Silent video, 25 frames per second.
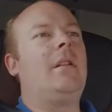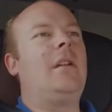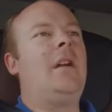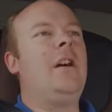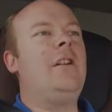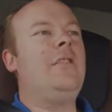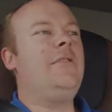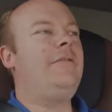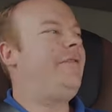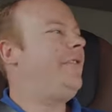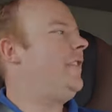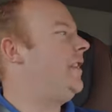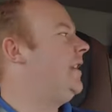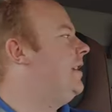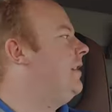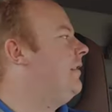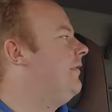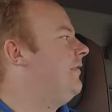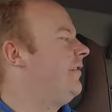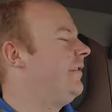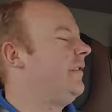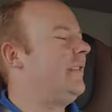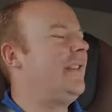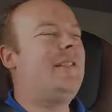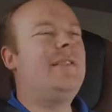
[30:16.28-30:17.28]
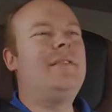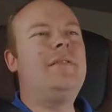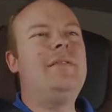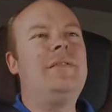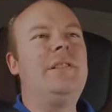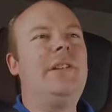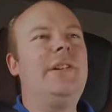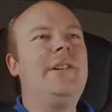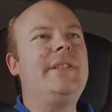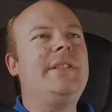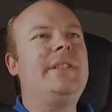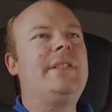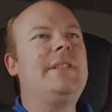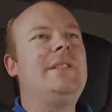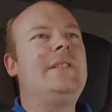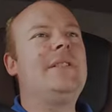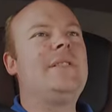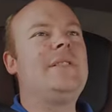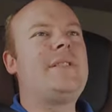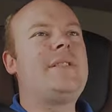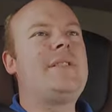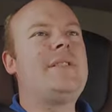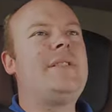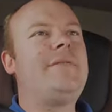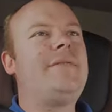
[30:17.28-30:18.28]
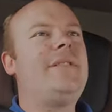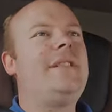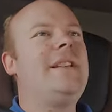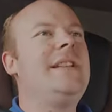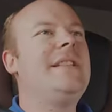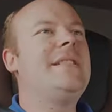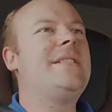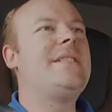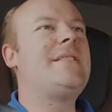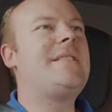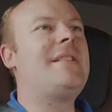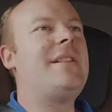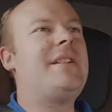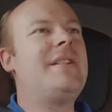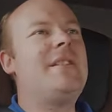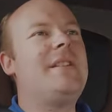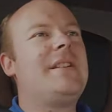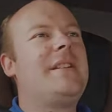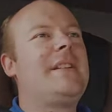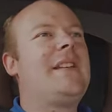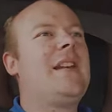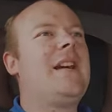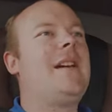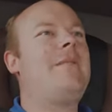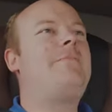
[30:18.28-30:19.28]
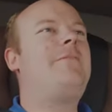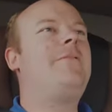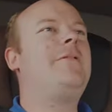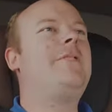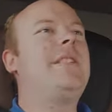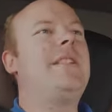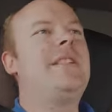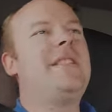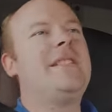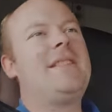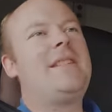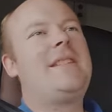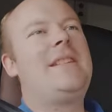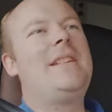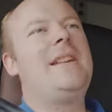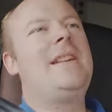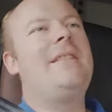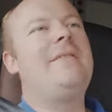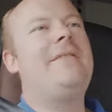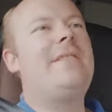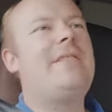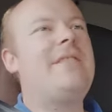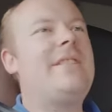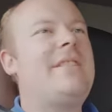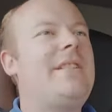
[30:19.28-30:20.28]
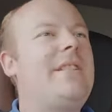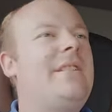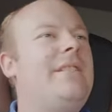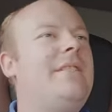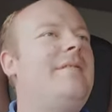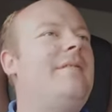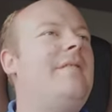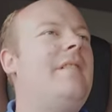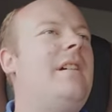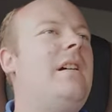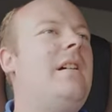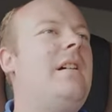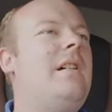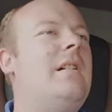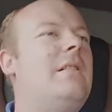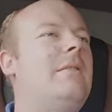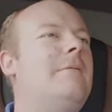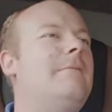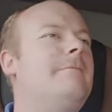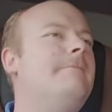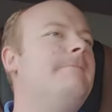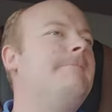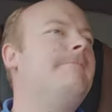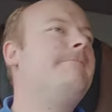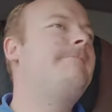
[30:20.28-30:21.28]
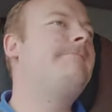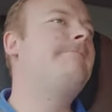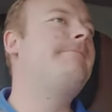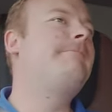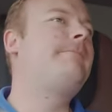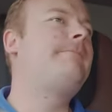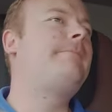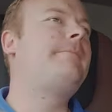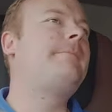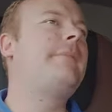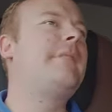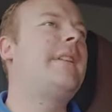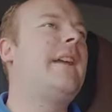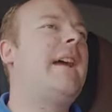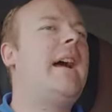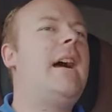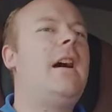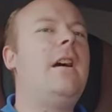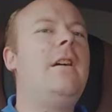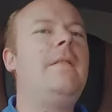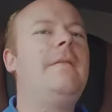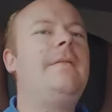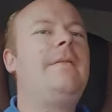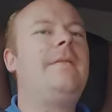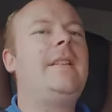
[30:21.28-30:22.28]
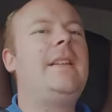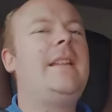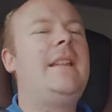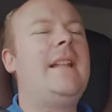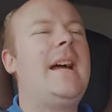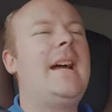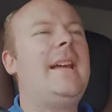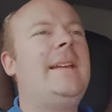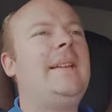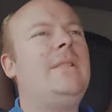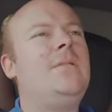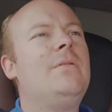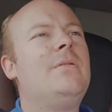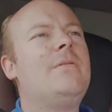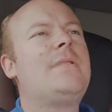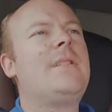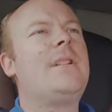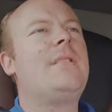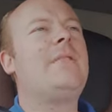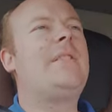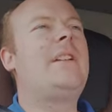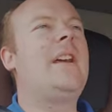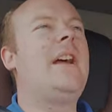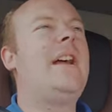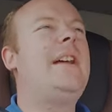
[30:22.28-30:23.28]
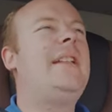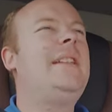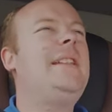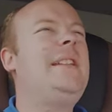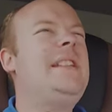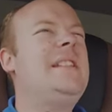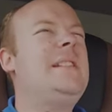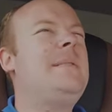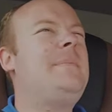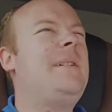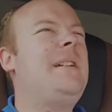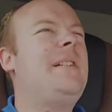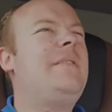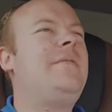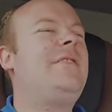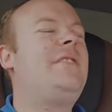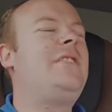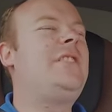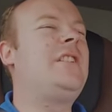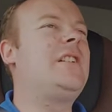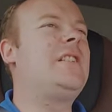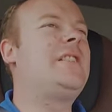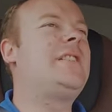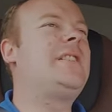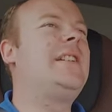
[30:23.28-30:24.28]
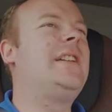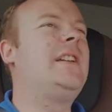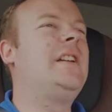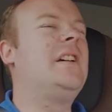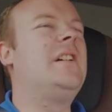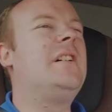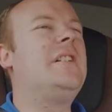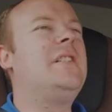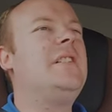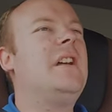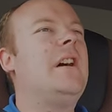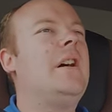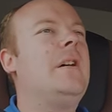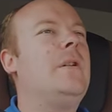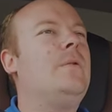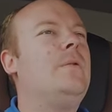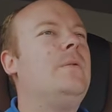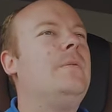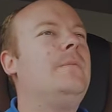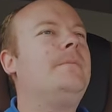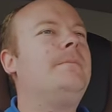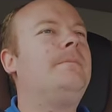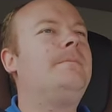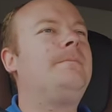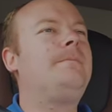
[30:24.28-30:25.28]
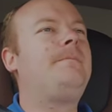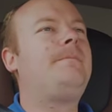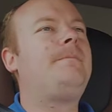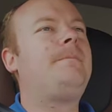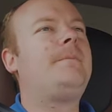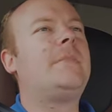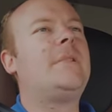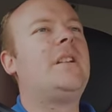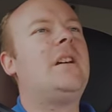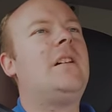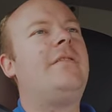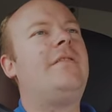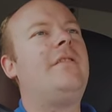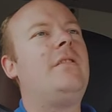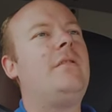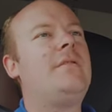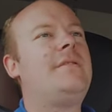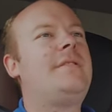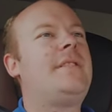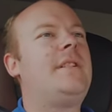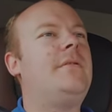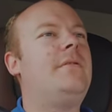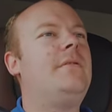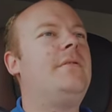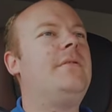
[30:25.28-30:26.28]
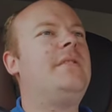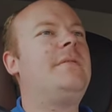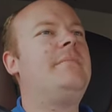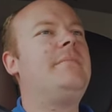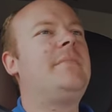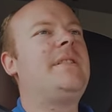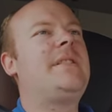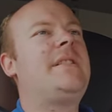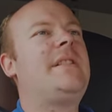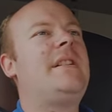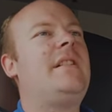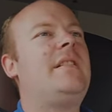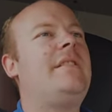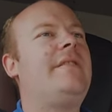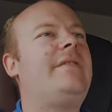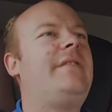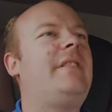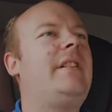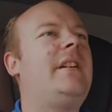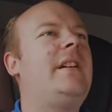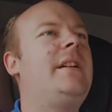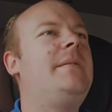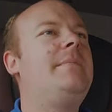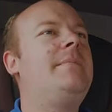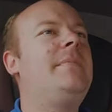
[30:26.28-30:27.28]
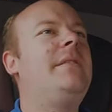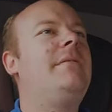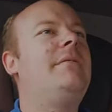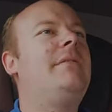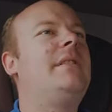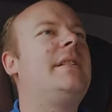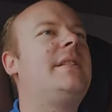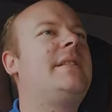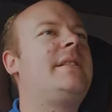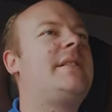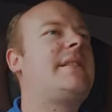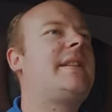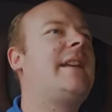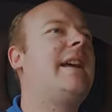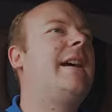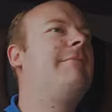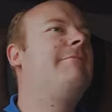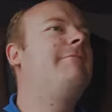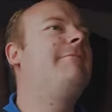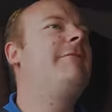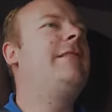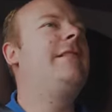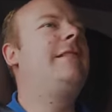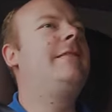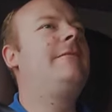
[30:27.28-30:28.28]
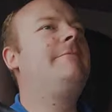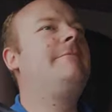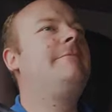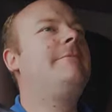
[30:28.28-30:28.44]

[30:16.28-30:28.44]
hopefully you've liked the looks of the inside the cab, what you can see of it so far. Hopefully the angle's okay, it needs a bit of adjusting, I know. I've also ordered myself a mirrorless camera,